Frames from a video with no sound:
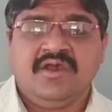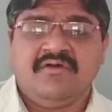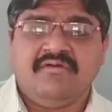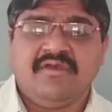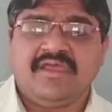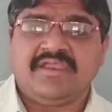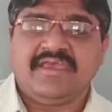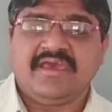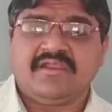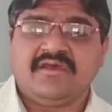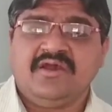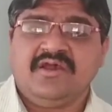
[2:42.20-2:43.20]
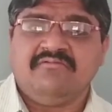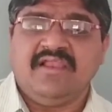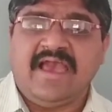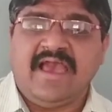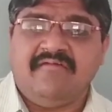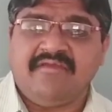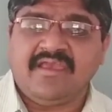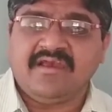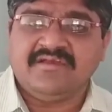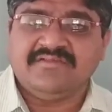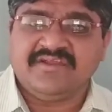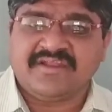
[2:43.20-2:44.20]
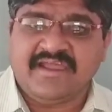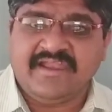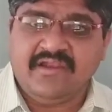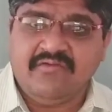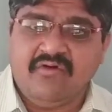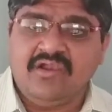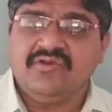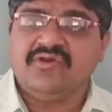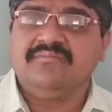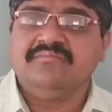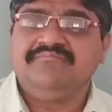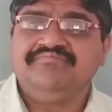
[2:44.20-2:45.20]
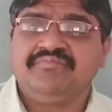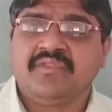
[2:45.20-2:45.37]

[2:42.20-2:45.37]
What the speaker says: where here will having the tidal volume